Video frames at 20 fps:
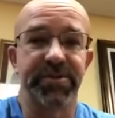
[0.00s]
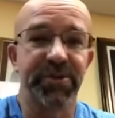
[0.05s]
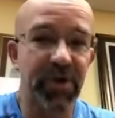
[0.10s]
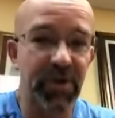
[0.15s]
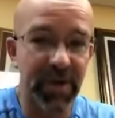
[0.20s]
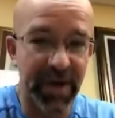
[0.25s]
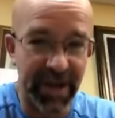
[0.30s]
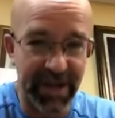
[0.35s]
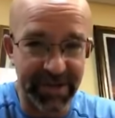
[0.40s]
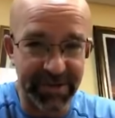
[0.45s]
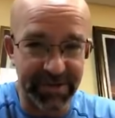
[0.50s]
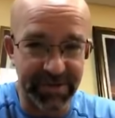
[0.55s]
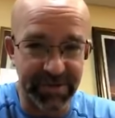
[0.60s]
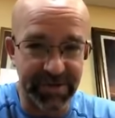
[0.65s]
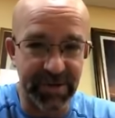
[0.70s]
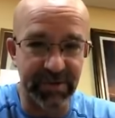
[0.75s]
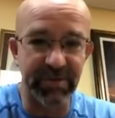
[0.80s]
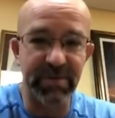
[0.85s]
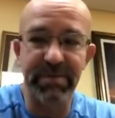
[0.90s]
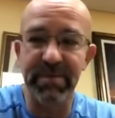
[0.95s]

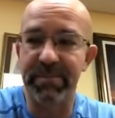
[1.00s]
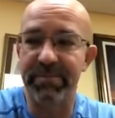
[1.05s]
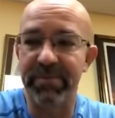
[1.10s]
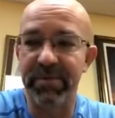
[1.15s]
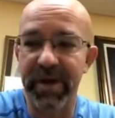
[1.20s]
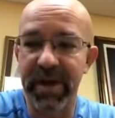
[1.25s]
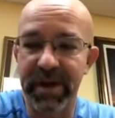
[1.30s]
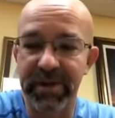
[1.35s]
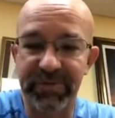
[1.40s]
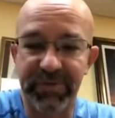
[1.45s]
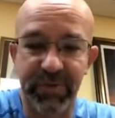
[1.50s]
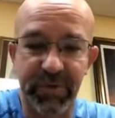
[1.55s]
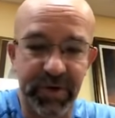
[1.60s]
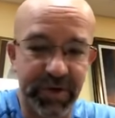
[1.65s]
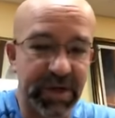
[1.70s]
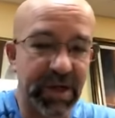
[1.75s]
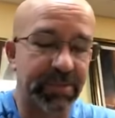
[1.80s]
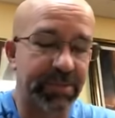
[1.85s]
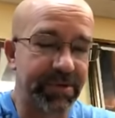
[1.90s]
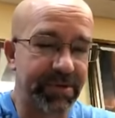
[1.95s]
And we've been praying for
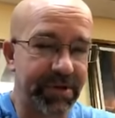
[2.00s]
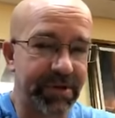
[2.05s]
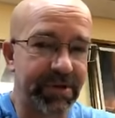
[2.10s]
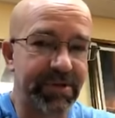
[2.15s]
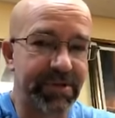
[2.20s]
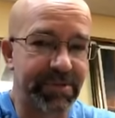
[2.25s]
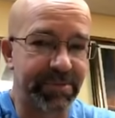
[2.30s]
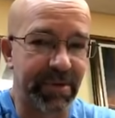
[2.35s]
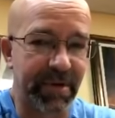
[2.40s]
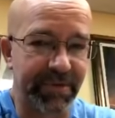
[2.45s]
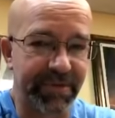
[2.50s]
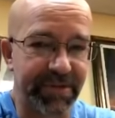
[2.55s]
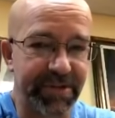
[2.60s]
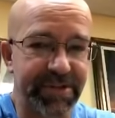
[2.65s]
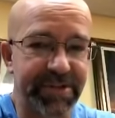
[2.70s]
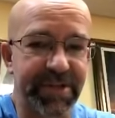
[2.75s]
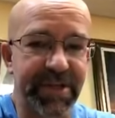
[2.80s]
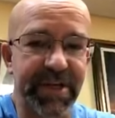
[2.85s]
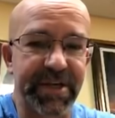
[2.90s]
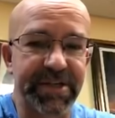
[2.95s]
a couple years about
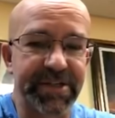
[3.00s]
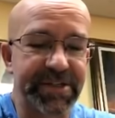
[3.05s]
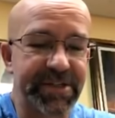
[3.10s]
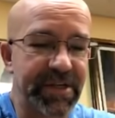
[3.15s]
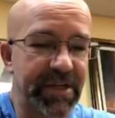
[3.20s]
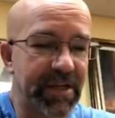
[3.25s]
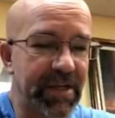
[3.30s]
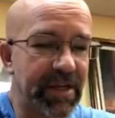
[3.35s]
these things.